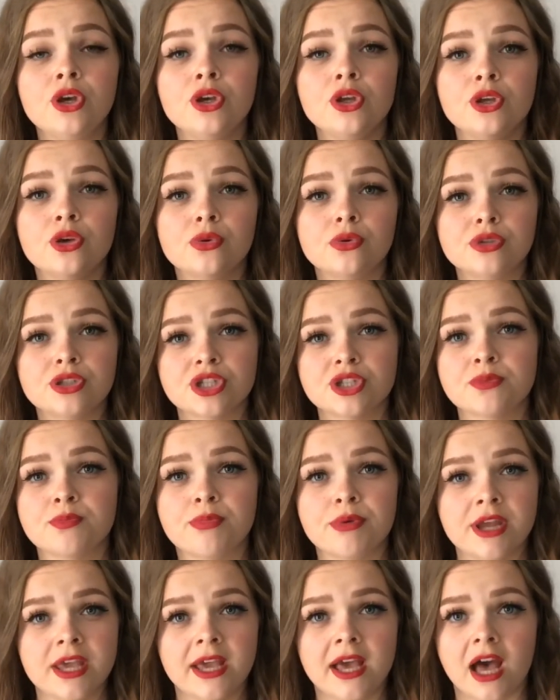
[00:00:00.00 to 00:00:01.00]
you will just
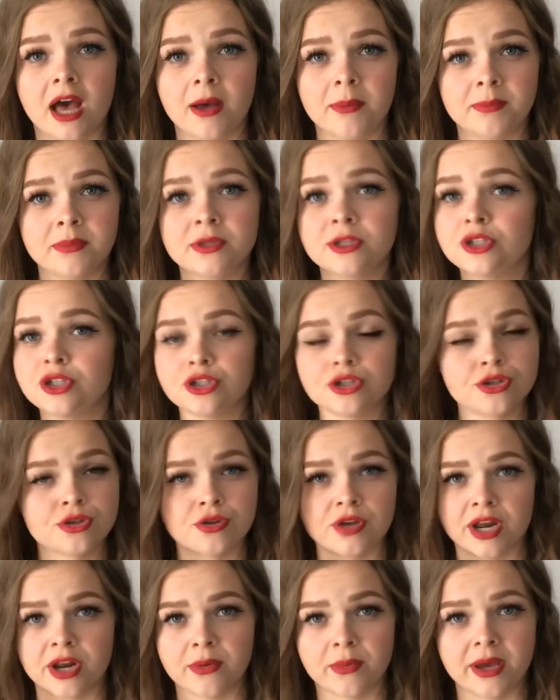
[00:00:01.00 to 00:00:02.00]
bring up
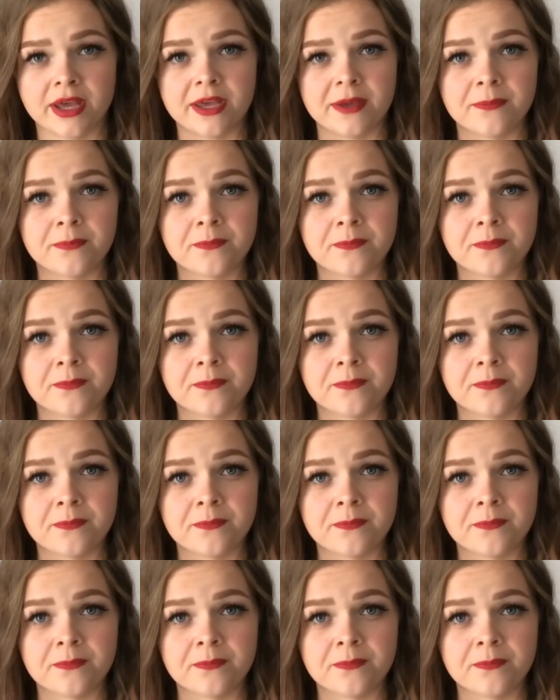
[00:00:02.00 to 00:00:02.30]
straight away.